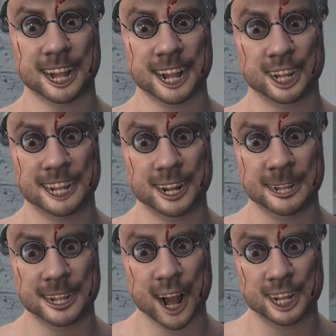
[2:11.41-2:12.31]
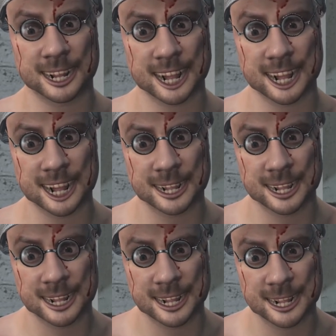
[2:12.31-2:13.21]
Let's go, tough guy.
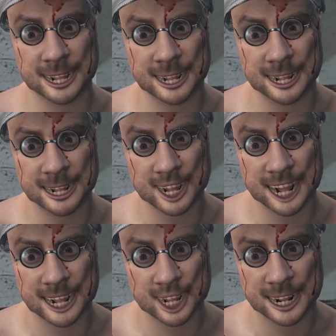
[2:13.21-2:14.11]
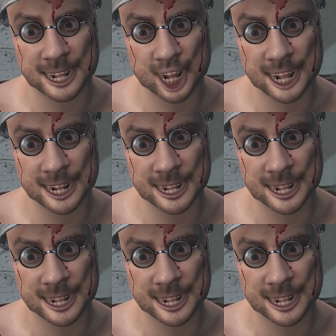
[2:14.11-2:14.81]
Love you, kid.